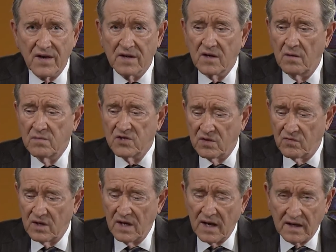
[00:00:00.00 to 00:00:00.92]
I called myself,
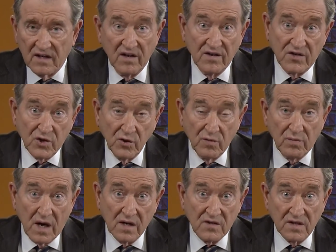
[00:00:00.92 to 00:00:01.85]
well, I carried a
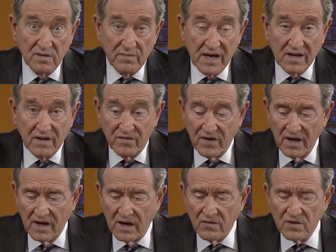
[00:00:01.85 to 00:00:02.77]
toolbox in the back of the
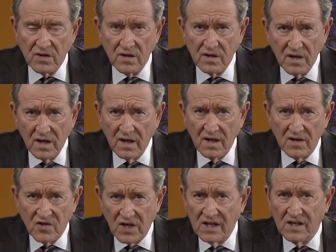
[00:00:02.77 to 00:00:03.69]
van. I was going to
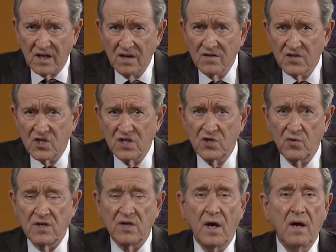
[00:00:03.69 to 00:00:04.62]
take care of the
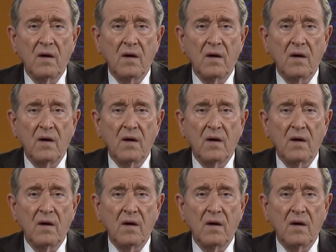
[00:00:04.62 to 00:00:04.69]
situation.